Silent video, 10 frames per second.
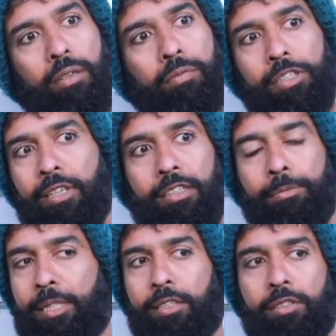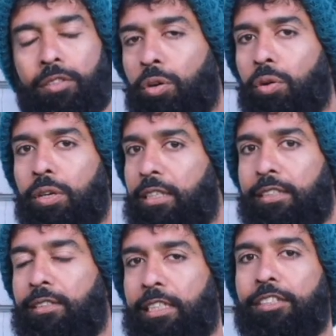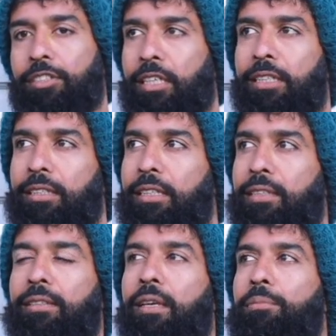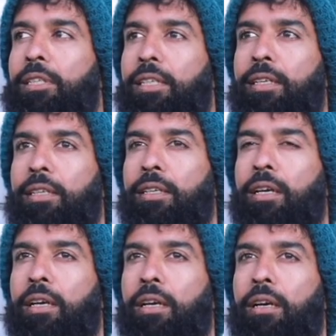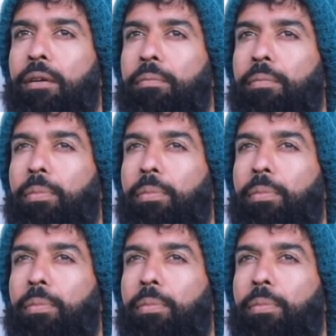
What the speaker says: which has been its whole initiation. I think there is something, I